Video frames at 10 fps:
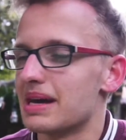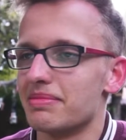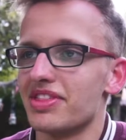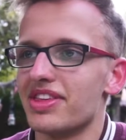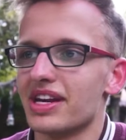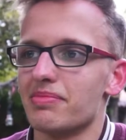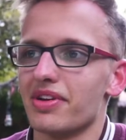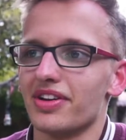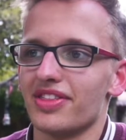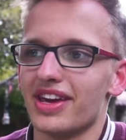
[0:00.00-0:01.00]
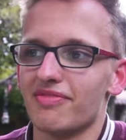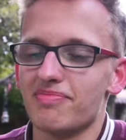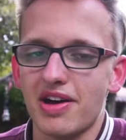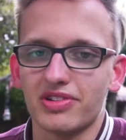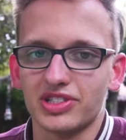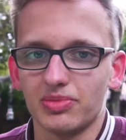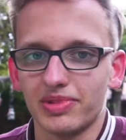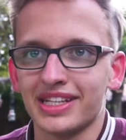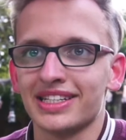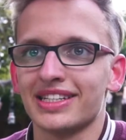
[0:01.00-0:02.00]
I mean, think about it. They have power zoom
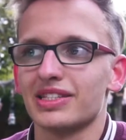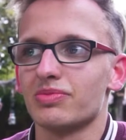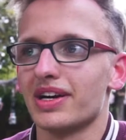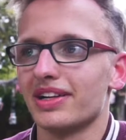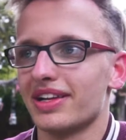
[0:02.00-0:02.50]
lenses as well,